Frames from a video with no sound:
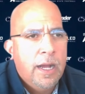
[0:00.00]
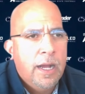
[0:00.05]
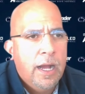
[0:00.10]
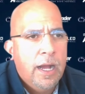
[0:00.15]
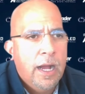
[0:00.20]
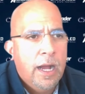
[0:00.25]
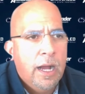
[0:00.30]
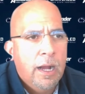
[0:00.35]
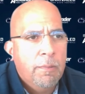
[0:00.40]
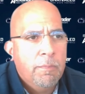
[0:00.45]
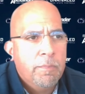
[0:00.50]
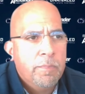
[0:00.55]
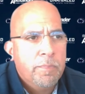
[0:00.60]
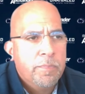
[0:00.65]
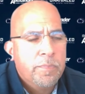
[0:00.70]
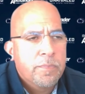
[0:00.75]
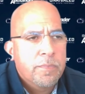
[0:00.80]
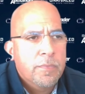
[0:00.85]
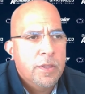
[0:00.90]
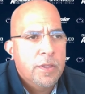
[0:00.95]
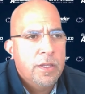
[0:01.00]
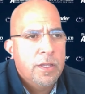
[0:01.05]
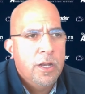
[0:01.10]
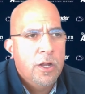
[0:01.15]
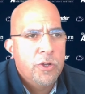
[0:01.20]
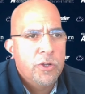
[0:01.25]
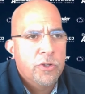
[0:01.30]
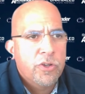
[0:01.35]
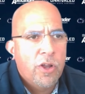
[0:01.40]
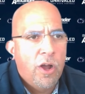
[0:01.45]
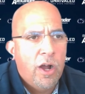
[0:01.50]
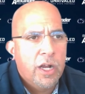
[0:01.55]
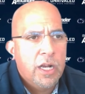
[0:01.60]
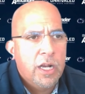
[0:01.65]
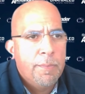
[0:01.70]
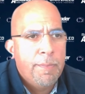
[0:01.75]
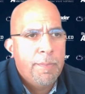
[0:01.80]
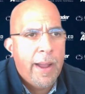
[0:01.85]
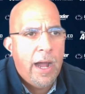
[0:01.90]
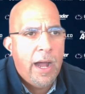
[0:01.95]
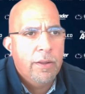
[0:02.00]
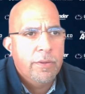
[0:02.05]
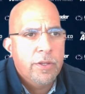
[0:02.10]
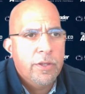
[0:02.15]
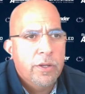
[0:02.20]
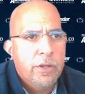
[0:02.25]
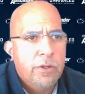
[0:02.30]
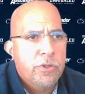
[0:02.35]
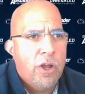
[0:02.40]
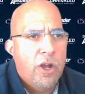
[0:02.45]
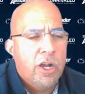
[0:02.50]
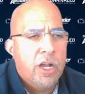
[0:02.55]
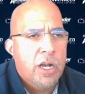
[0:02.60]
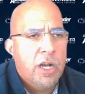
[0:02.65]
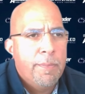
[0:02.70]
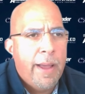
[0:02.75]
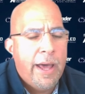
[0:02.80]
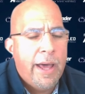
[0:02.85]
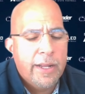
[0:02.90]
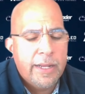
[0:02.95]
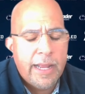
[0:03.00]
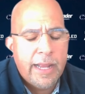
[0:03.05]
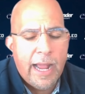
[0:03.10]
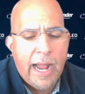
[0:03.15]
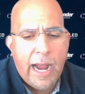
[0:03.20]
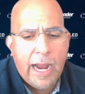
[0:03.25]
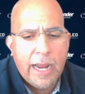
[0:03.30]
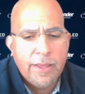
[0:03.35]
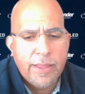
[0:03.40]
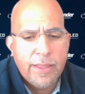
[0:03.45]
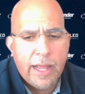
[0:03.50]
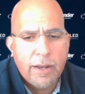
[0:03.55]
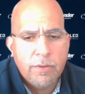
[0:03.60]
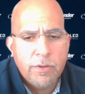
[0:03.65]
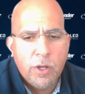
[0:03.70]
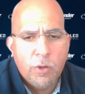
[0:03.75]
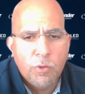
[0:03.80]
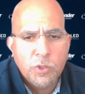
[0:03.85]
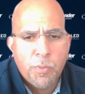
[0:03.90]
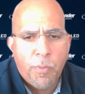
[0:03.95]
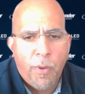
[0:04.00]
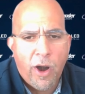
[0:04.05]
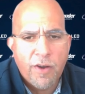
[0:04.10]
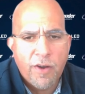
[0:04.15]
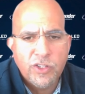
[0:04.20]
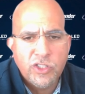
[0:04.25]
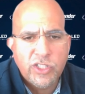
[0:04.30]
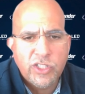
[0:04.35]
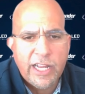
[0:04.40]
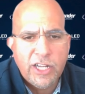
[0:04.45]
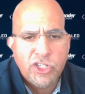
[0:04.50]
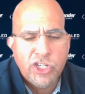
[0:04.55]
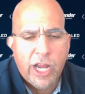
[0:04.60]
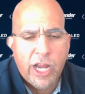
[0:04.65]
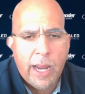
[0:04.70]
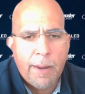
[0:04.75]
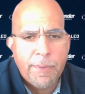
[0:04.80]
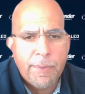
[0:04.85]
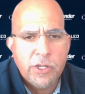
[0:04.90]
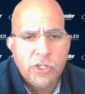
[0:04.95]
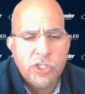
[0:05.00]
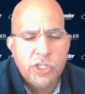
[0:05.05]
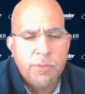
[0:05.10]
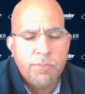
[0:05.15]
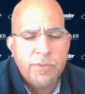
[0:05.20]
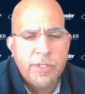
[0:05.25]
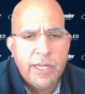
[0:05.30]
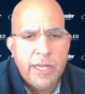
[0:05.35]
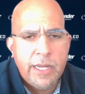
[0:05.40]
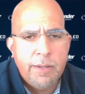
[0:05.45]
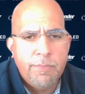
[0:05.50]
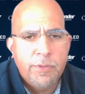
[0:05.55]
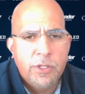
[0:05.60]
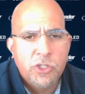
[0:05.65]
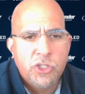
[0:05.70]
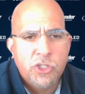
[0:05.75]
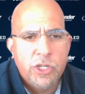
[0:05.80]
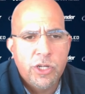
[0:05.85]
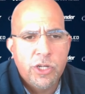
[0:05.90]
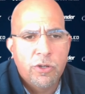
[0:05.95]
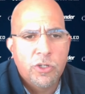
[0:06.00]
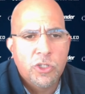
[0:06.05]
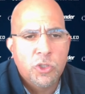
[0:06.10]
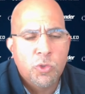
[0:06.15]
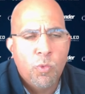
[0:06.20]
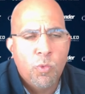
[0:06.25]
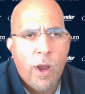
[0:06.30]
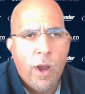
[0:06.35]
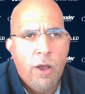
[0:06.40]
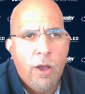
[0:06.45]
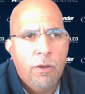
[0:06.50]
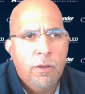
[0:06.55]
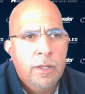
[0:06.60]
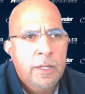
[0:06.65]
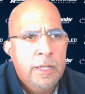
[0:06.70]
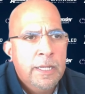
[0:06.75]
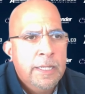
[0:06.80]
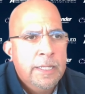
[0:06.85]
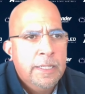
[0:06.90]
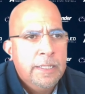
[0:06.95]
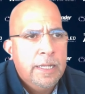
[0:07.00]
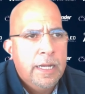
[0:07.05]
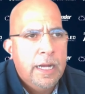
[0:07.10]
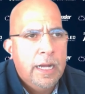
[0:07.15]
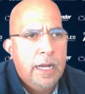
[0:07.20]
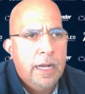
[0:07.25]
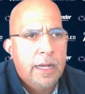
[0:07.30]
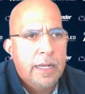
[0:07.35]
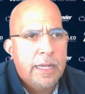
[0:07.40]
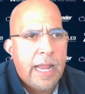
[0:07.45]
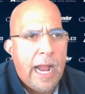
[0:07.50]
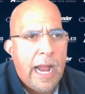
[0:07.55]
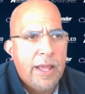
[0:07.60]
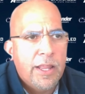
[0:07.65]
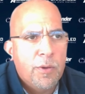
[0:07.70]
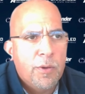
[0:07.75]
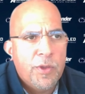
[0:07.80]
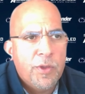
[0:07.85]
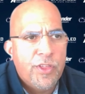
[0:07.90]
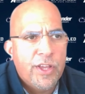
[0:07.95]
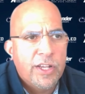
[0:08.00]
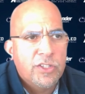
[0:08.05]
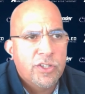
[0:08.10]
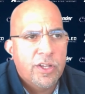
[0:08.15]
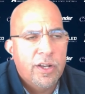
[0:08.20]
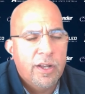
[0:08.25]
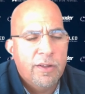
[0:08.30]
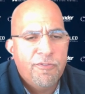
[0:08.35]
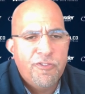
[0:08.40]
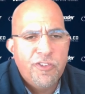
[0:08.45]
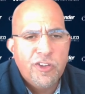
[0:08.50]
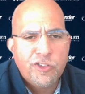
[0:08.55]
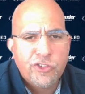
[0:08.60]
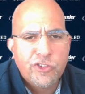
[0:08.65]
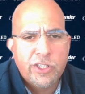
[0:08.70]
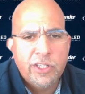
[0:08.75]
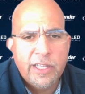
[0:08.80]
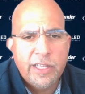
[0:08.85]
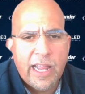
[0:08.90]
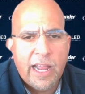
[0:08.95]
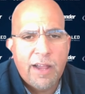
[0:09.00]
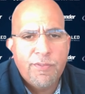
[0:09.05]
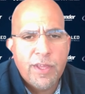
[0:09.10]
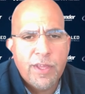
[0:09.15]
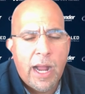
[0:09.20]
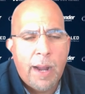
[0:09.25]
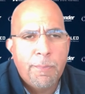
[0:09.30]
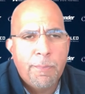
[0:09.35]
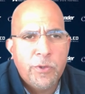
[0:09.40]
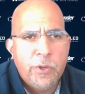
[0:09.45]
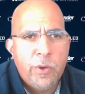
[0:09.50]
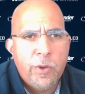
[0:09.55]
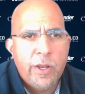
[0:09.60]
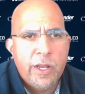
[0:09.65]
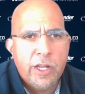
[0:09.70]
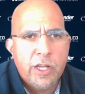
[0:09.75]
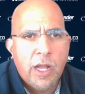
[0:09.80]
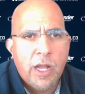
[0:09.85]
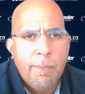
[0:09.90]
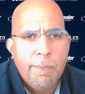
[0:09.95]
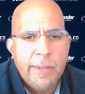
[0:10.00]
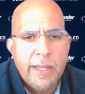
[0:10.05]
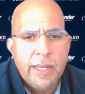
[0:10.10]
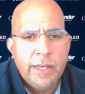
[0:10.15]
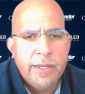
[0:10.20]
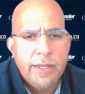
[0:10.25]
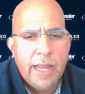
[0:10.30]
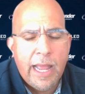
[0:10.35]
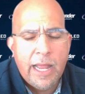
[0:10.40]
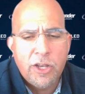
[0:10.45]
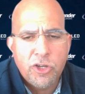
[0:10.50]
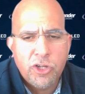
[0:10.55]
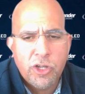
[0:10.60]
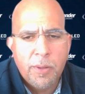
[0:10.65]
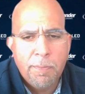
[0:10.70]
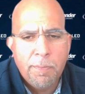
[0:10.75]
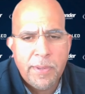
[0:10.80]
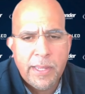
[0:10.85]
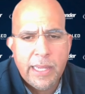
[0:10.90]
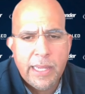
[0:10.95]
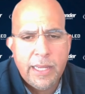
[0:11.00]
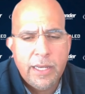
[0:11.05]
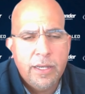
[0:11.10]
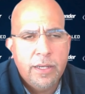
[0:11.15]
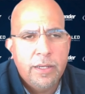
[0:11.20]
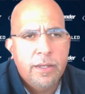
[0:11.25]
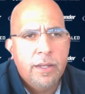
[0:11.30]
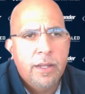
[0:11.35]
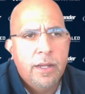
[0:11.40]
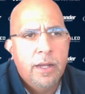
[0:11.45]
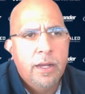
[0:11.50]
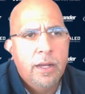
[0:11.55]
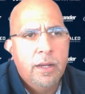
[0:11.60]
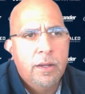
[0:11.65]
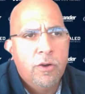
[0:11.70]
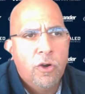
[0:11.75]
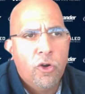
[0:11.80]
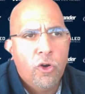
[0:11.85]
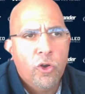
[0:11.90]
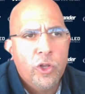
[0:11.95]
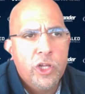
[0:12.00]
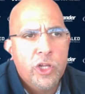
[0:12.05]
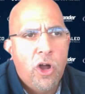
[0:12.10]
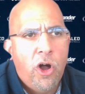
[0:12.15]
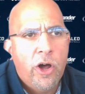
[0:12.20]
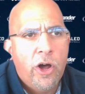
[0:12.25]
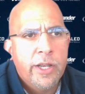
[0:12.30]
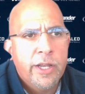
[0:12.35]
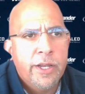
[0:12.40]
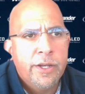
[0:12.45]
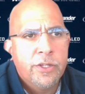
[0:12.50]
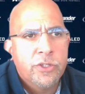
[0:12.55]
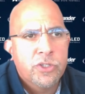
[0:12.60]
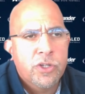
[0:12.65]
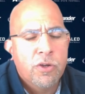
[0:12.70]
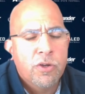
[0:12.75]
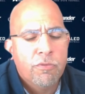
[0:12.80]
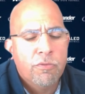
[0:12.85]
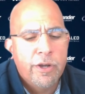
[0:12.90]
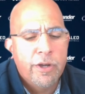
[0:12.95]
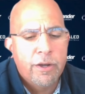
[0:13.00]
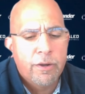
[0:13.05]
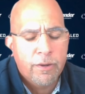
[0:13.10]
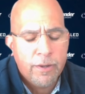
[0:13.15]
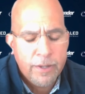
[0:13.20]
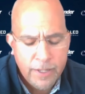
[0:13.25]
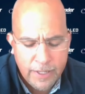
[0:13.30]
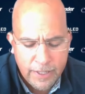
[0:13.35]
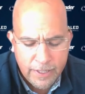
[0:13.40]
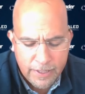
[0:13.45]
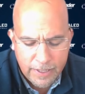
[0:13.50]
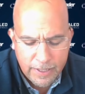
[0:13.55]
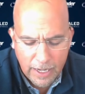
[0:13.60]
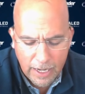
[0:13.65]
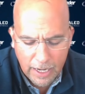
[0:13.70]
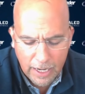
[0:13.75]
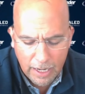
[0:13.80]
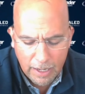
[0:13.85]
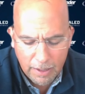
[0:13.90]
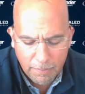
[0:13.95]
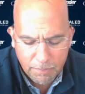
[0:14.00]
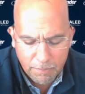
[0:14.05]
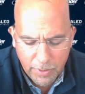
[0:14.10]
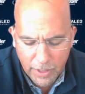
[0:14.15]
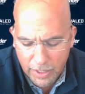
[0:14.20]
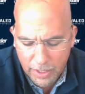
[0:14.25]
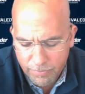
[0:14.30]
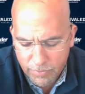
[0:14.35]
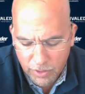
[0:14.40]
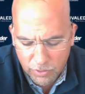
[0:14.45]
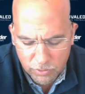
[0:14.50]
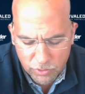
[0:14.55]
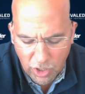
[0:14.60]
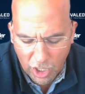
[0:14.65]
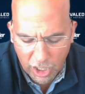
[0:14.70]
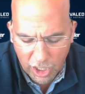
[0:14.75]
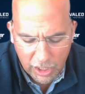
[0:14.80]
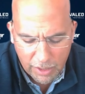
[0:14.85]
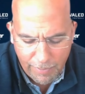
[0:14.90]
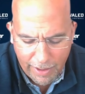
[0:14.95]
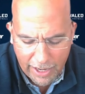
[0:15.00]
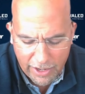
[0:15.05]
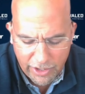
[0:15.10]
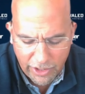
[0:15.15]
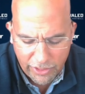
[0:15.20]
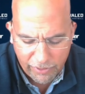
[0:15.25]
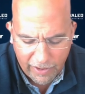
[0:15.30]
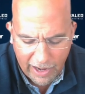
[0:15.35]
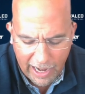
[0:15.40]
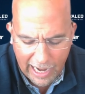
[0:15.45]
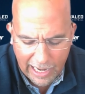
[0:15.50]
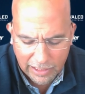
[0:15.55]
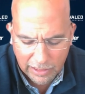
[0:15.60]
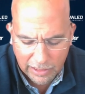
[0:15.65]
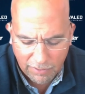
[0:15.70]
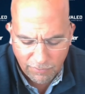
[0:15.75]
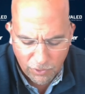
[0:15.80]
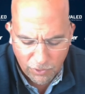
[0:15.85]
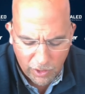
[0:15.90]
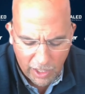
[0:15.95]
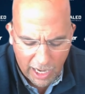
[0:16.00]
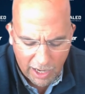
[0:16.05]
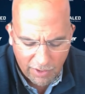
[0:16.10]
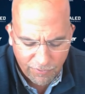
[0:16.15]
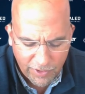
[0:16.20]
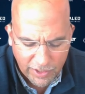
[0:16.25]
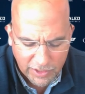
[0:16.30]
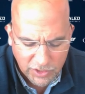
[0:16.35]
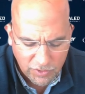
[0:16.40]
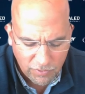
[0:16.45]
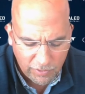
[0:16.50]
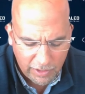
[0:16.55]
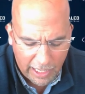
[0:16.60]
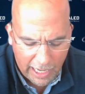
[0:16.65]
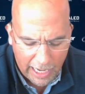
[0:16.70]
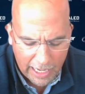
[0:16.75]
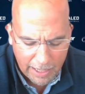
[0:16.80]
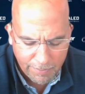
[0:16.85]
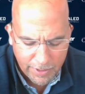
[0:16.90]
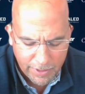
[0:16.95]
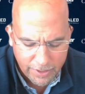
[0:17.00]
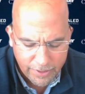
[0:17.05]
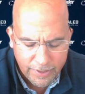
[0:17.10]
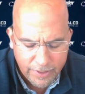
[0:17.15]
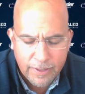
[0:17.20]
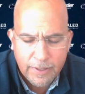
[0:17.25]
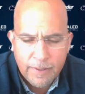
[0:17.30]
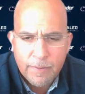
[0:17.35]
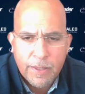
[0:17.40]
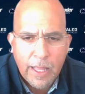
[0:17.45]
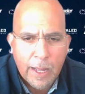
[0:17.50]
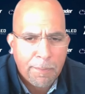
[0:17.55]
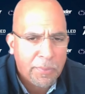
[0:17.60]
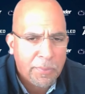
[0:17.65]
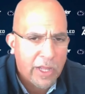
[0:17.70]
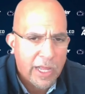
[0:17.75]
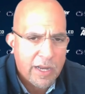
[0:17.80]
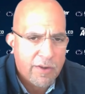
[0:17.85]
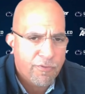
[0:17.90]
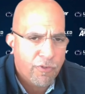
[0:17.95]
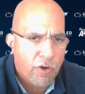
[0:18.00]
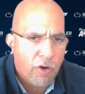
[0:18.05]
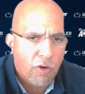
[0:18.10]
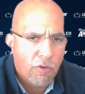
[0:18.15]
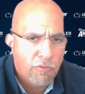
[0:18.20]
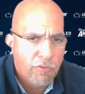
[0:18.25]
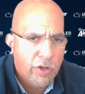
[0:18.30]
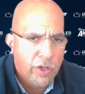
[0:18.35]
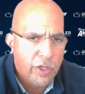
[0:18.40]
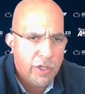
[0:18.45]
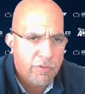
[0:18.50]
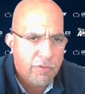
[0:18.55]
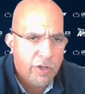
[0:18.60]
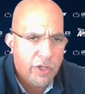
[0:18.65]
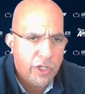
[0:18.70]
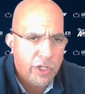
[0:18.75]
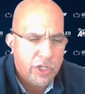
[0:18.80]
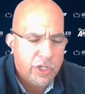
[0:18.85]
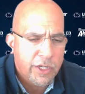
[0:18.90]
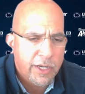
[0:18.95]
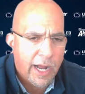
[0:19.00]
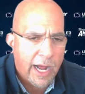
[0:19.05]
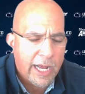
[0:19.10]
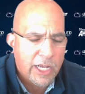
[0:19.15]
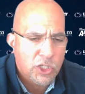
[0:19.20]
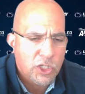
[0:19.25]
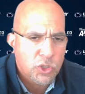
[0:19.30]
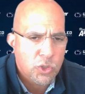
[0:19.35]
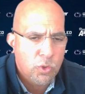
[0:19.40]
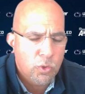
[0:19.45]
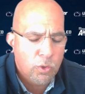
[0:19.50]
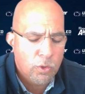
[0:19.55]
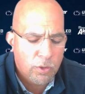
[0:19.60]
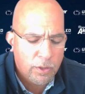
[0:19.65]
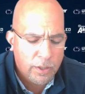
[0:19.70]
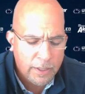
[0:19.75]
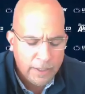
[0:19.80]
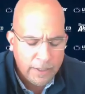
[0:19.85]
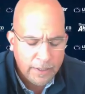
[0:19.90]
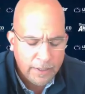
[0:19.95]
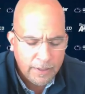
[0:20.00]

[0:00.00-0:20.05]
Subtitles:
You're talking about a guy that, was part of a state championship team this year as well. A guy that we think is going to physically have the opportunity to come in and compete early on in his career. But talking about another high-level offensive lineman that played for a really, really good high school.